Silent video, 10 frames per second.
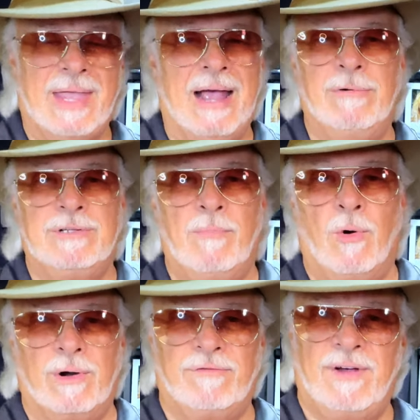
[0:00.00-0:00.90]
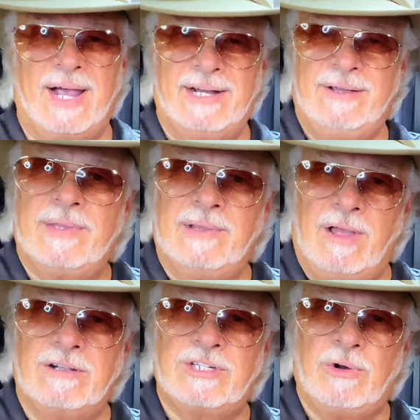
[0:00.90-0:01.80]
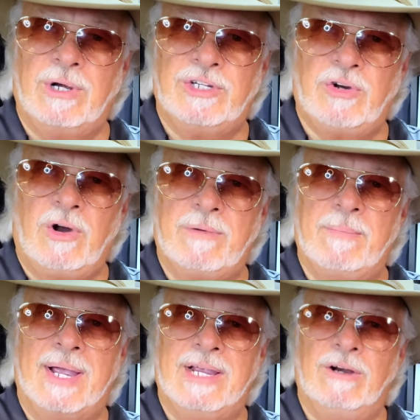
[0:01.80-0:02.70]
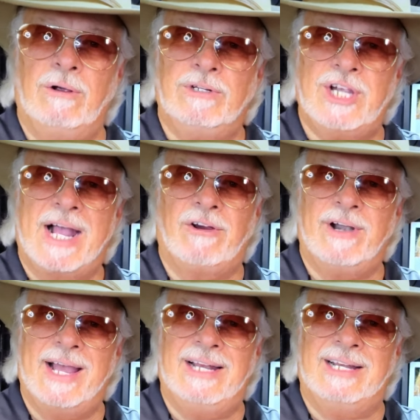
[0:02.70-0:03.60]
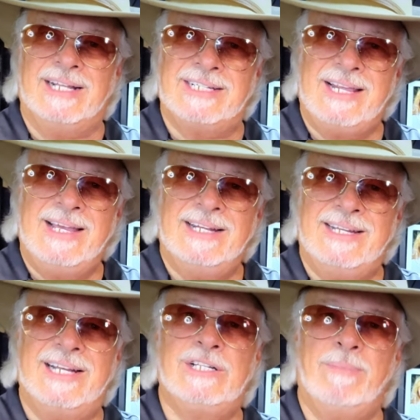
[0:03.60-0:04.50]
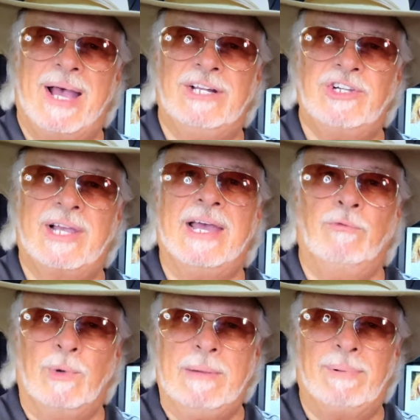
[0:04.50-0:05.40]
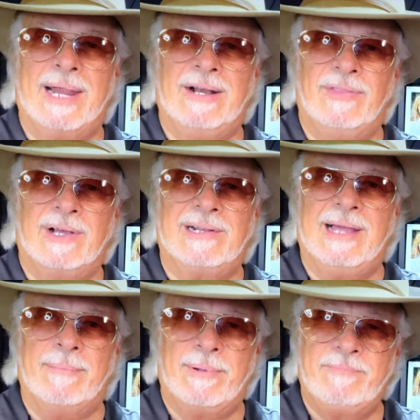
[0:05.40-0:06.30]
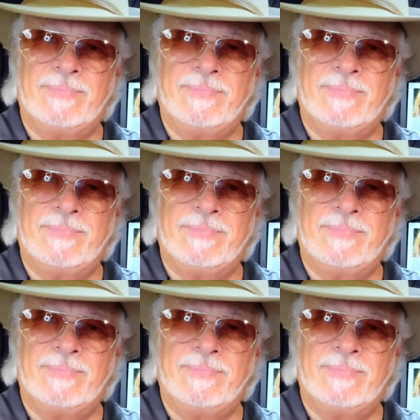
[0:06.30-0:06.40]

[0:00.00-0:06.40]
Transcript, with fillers: I was mortified. Long story short, my hero Jack Hernandez did his magic and replated the clip